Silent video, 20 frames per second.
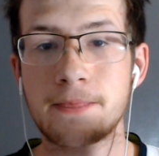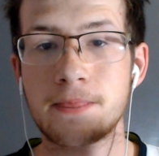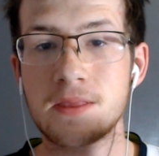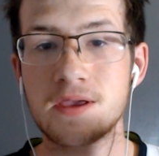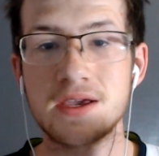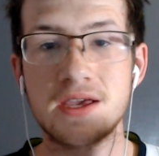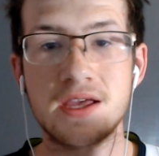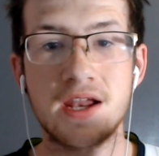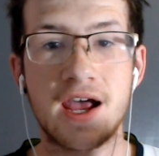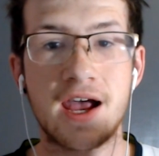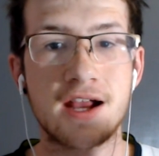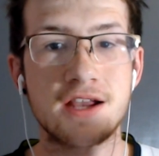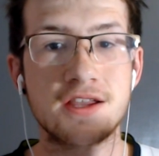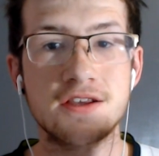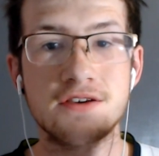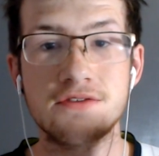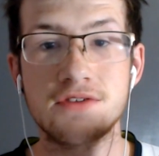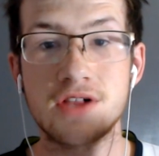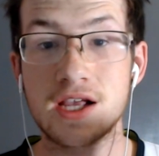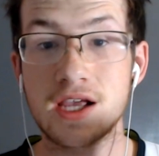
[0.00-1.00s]
inactive
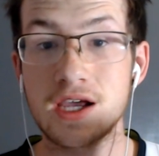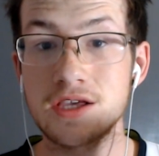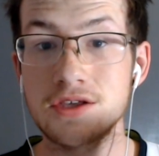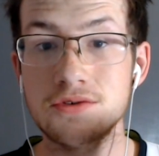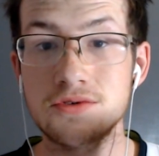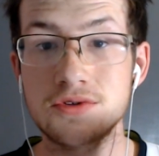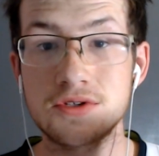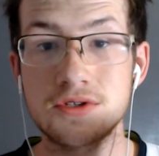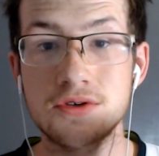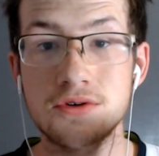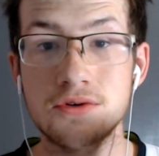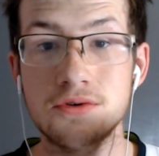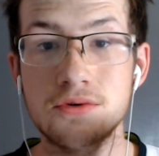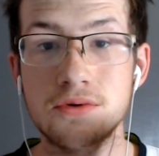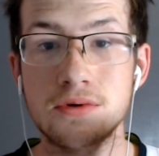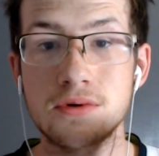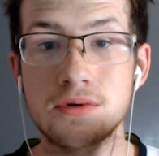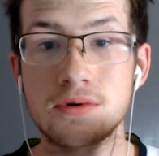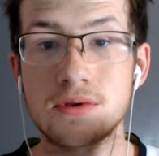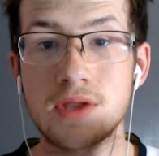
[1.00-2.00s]
like I used to,
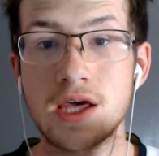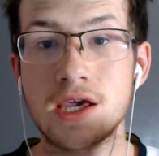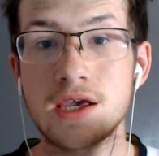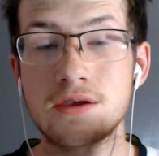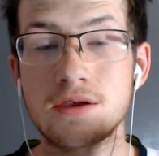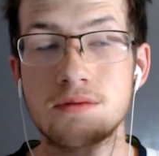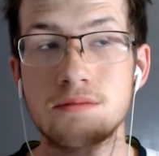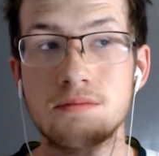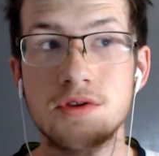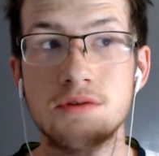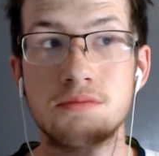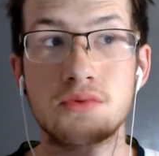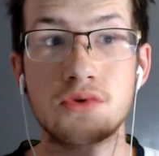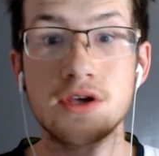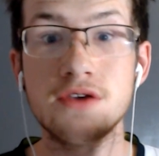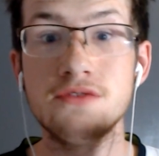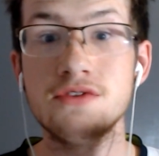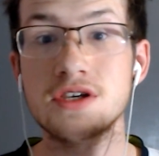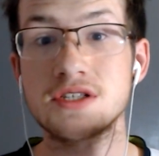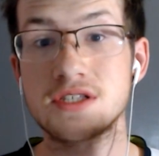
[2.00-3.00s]
like the
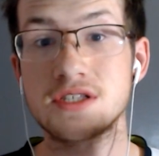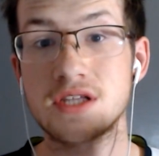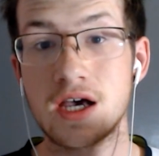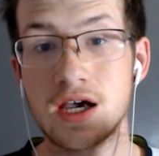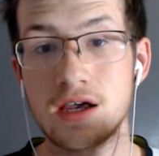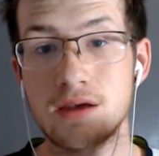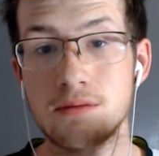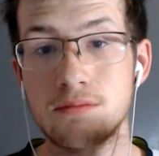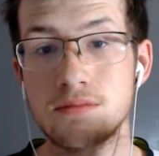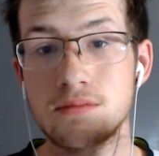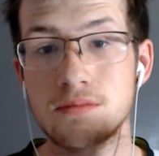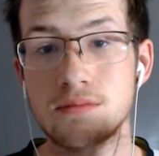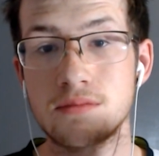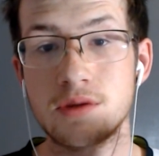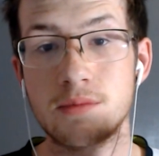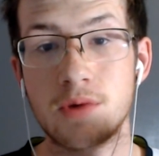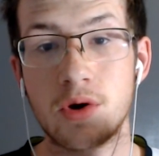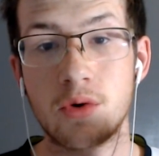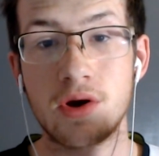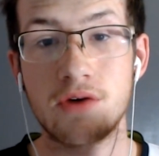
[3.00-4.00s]
previous time that
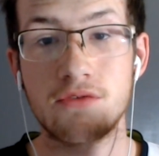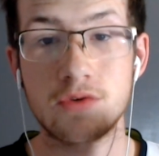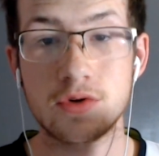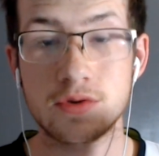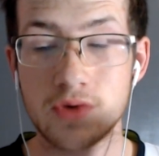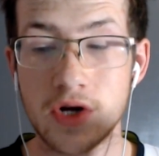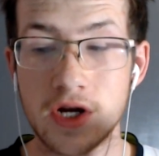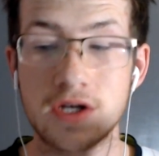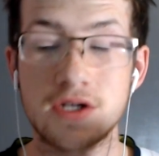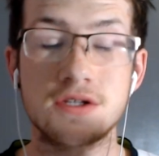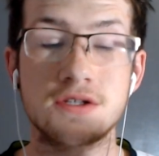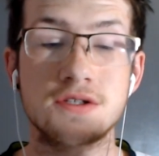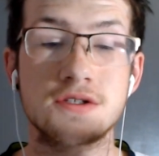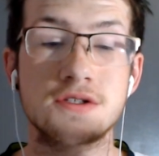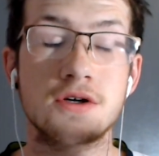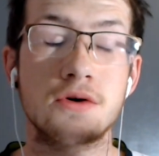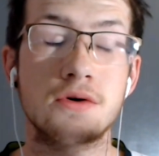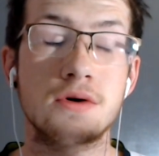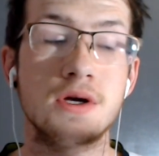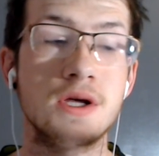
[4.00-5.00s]
my wife was pregnant. So
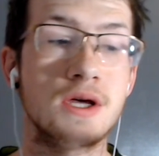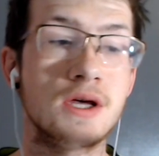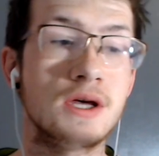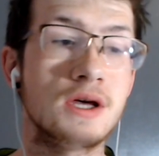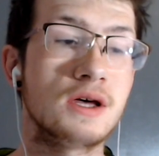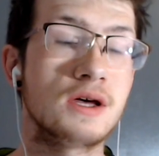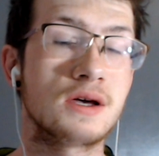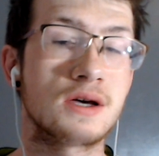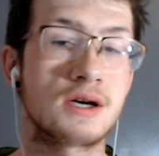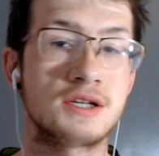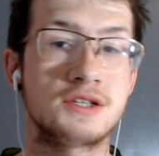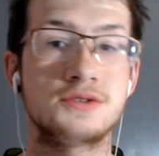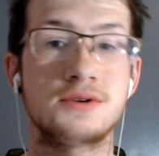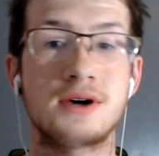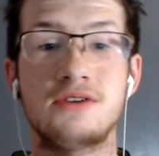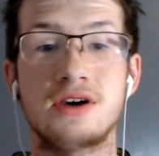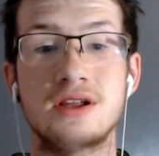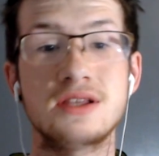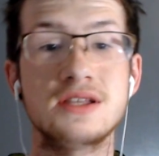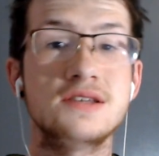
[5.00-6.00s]
I still have
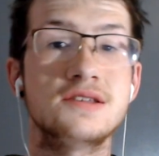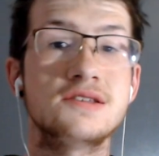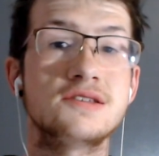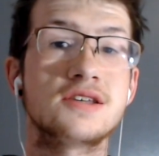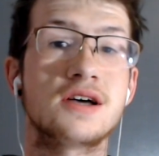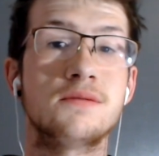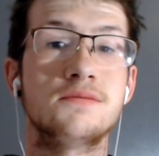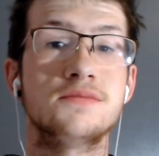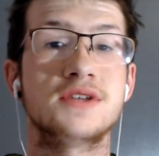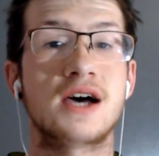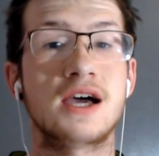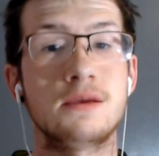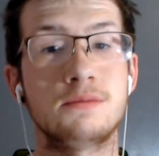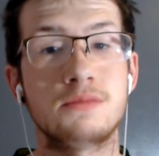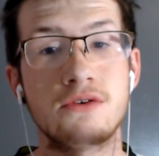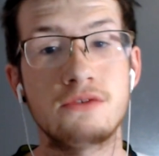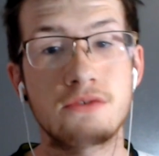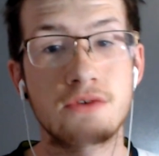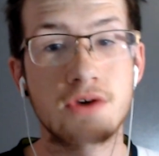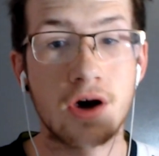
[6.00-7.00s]
at least some type
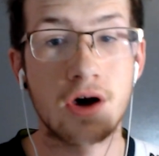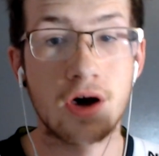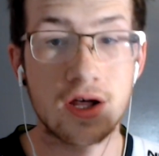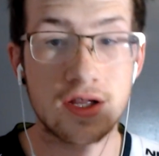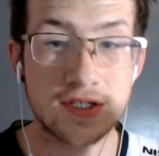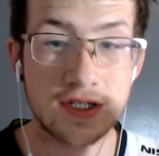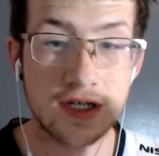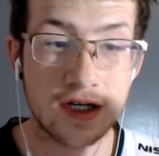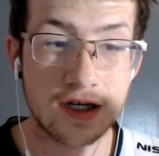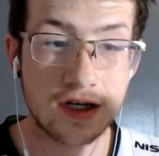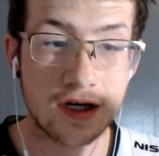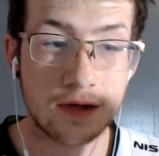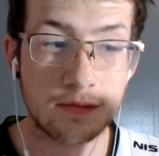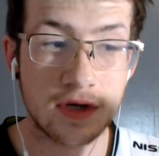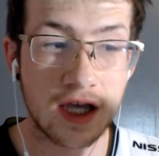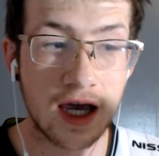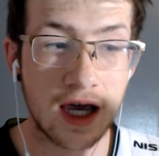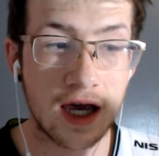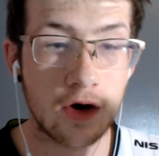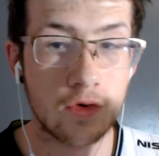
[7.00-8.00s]
of content coming
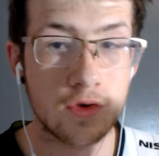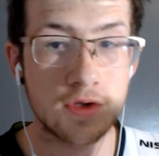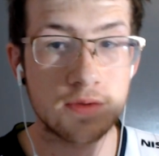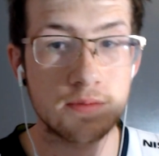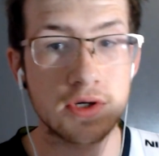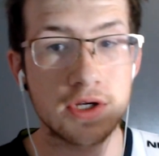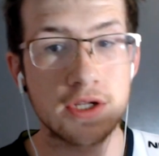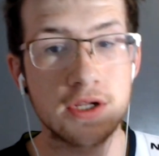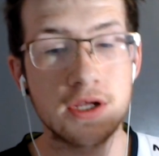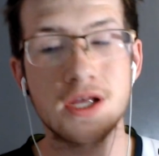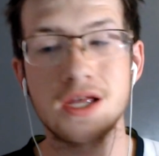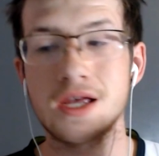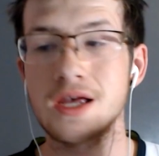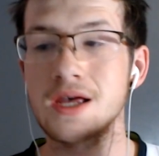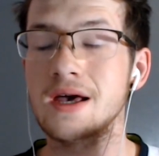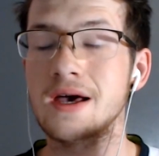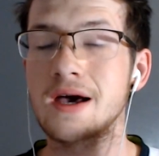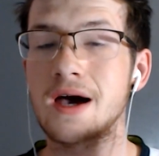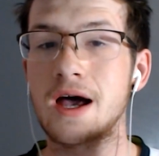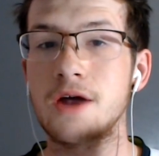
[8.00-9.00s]
out, but
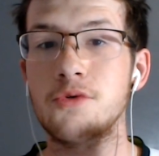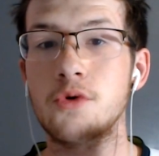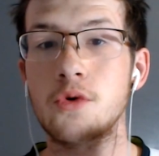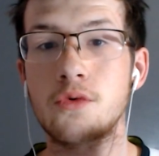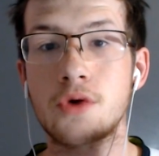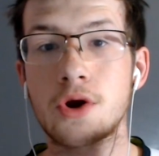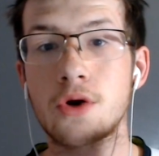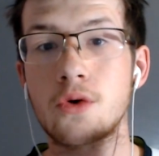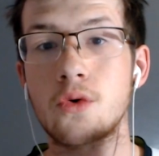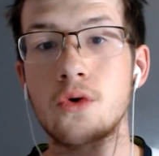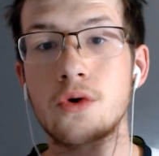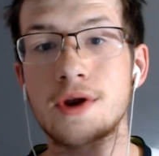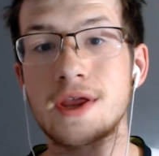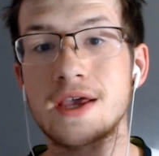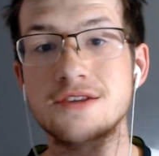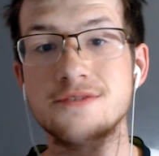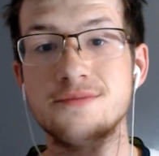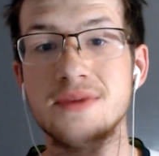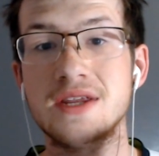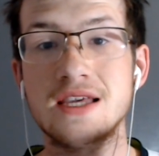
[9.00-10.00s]
I will record as
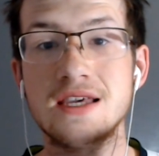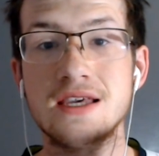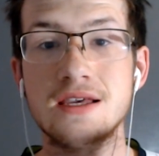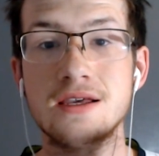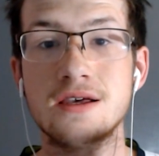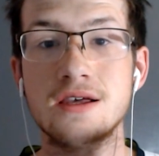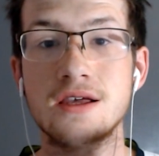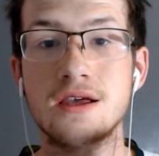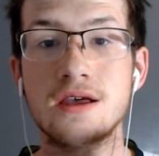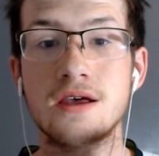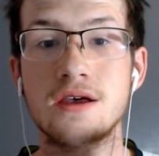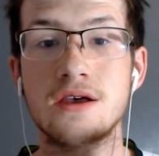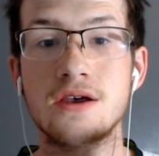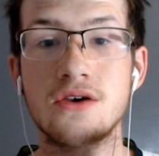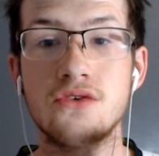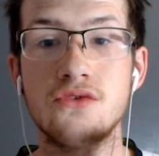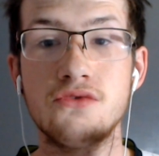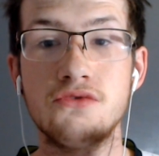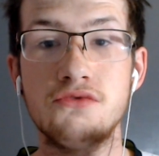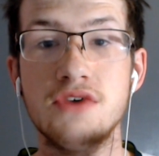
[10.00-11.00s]
many
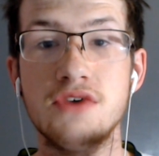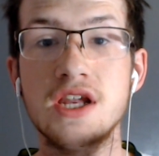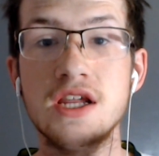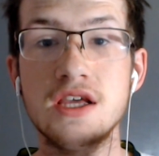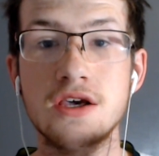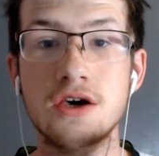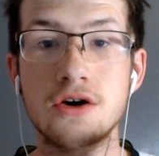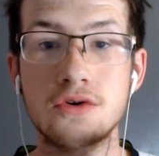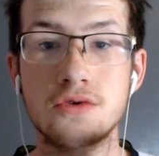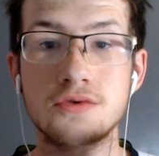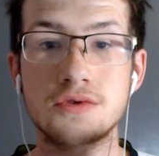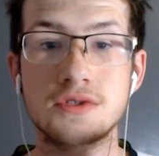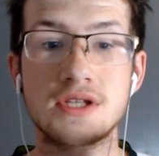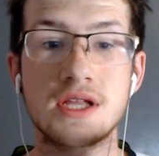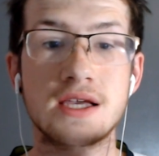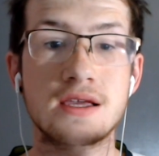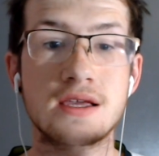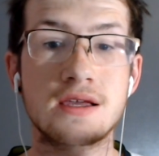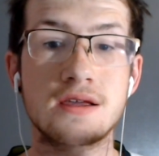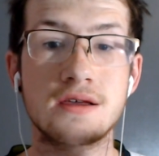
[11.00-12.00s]
videos,
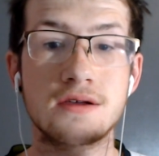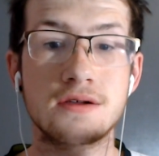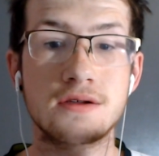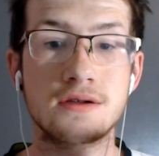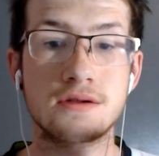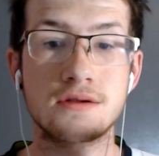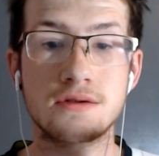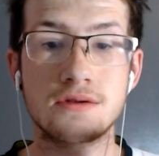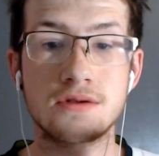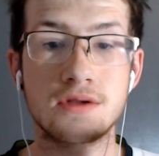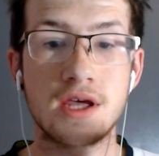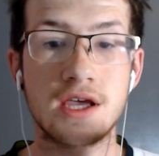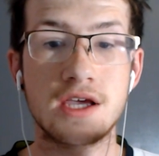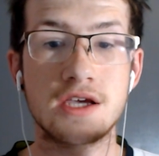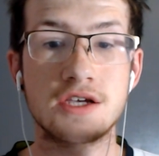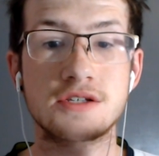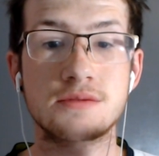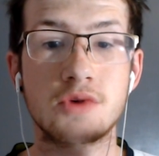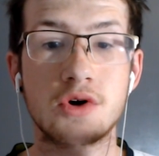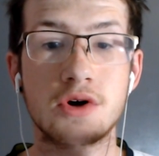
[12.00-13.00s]
like
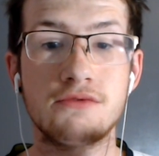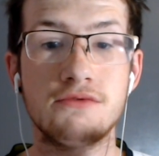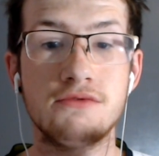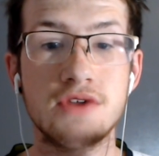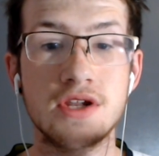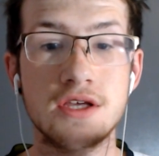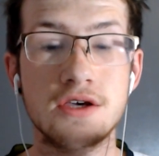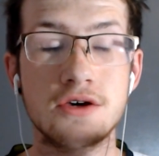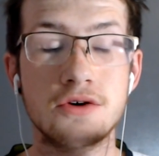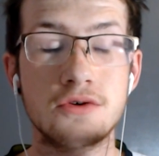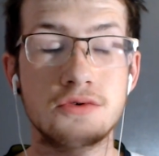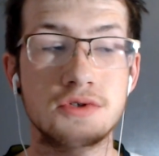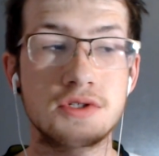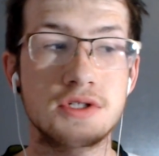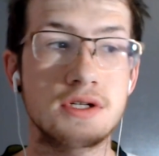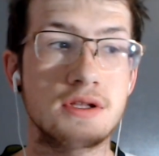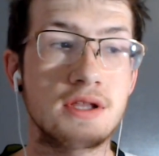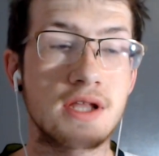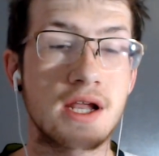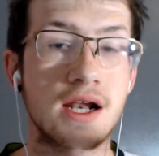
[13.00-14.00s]
ASMR videos,
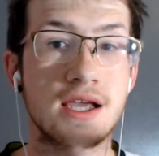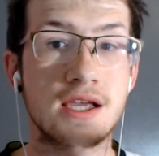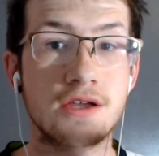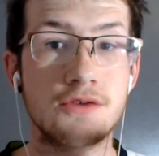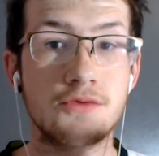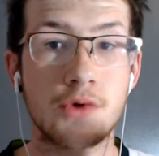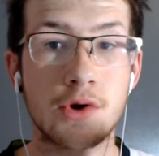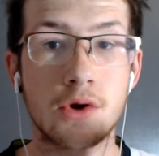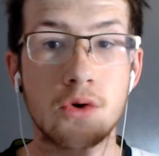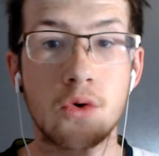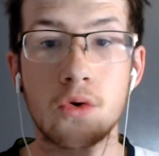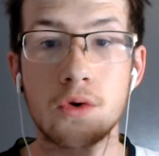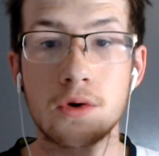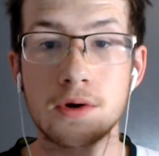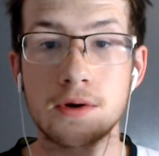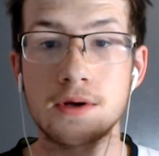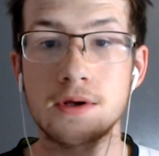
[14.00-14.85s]
that I can record